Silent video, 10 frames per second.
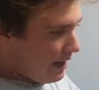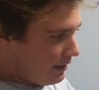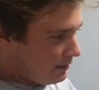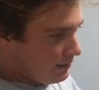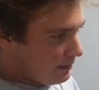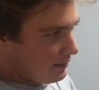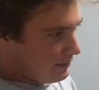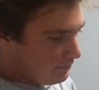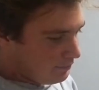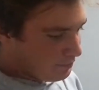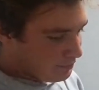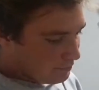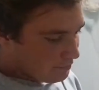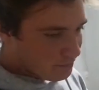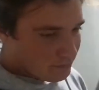And
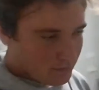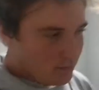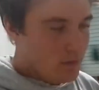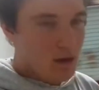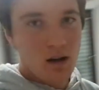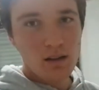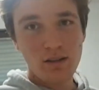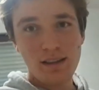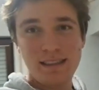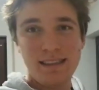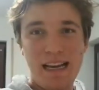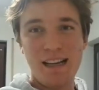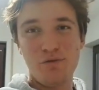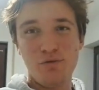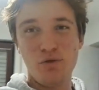also his
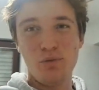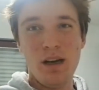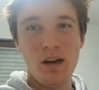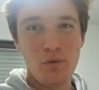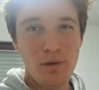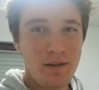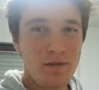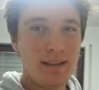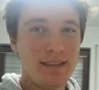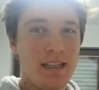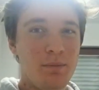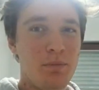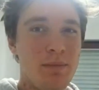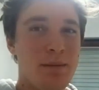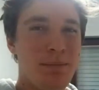second room, we fixed
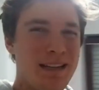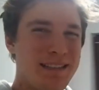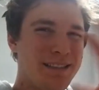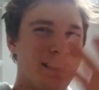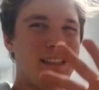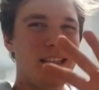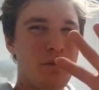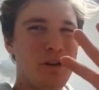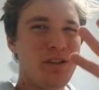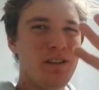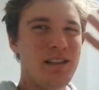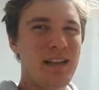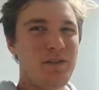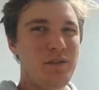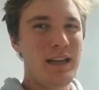that up a bit, but that's not done yet. We're gonna do that
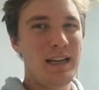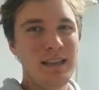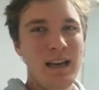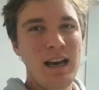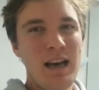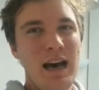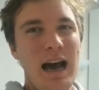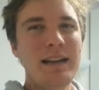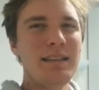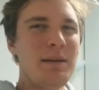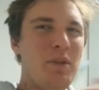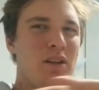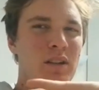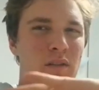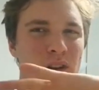in the next few days. I
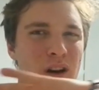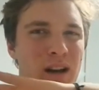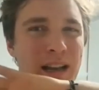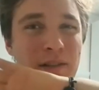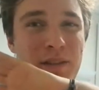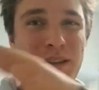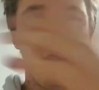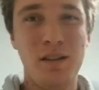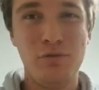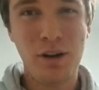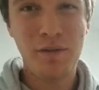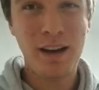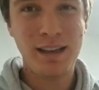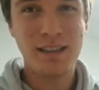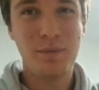decided I'm not gonna vlog any of this
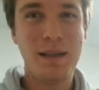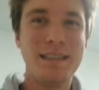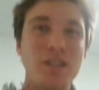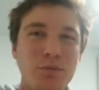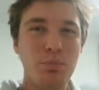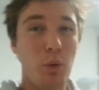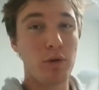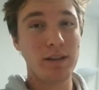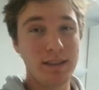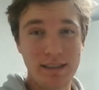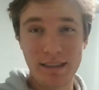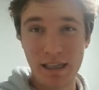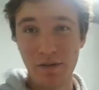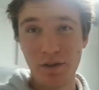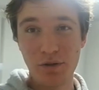renovating stuff because it's just boring to
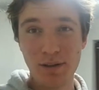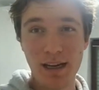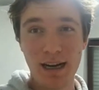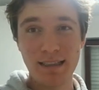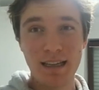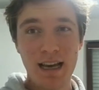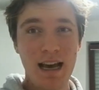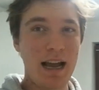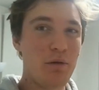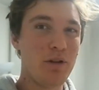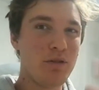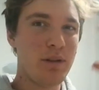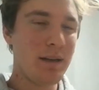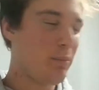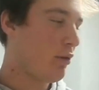see for you guys, and I don't
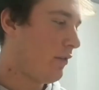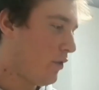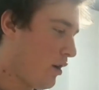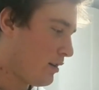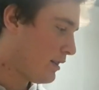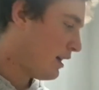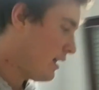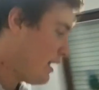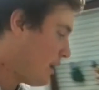want to do any boring vlogs